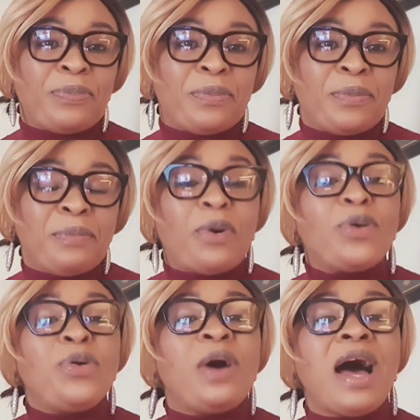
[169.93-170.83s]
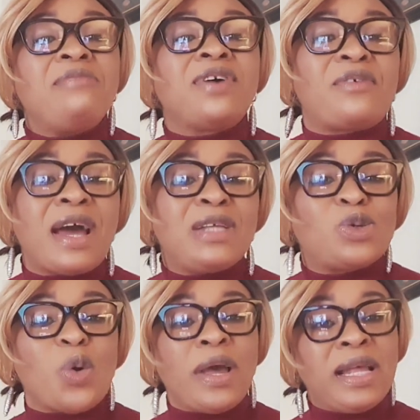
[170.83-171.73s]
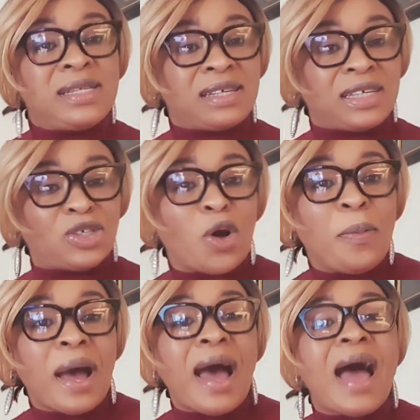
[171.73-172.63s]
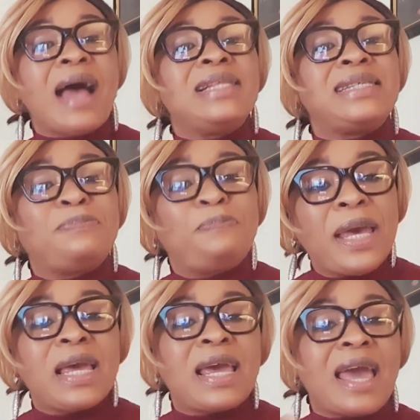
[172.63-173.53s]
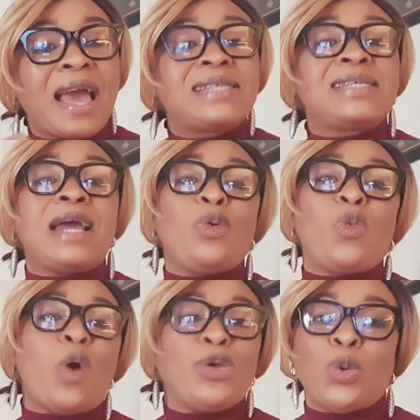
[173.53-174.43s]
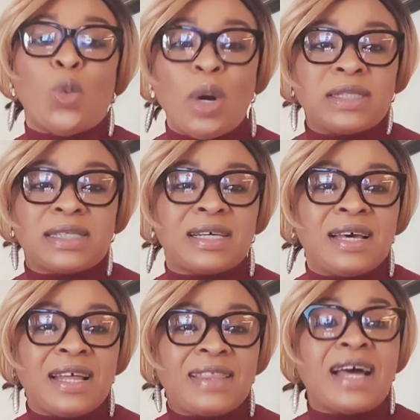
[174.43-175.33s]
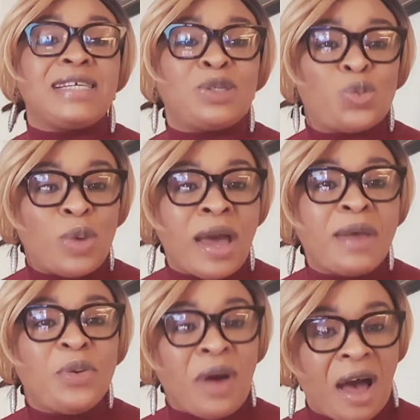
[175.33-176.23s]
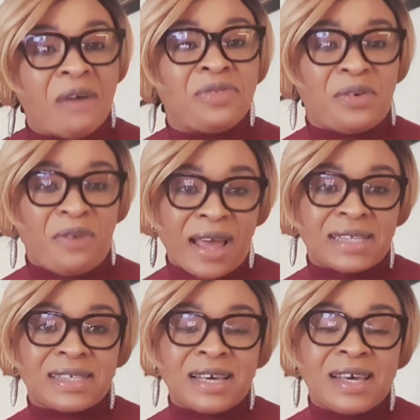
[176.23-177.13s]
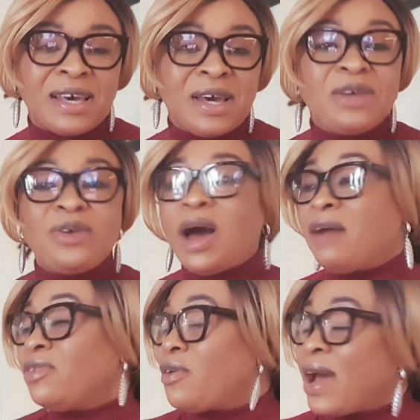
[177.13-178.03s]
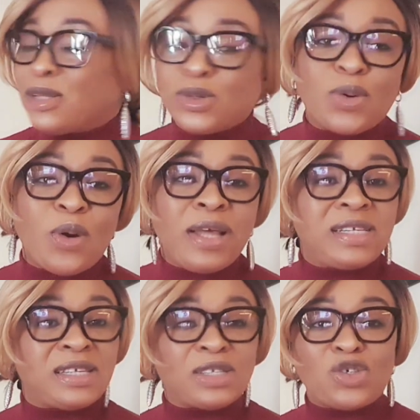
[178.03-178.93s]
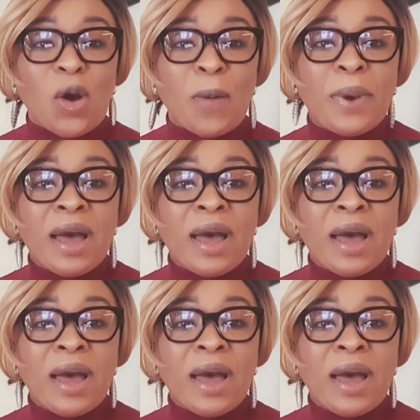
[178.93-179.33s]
But you have the right to go into the shop and pick exactly what you want. That is where you have the right. You have the right to go into the shop,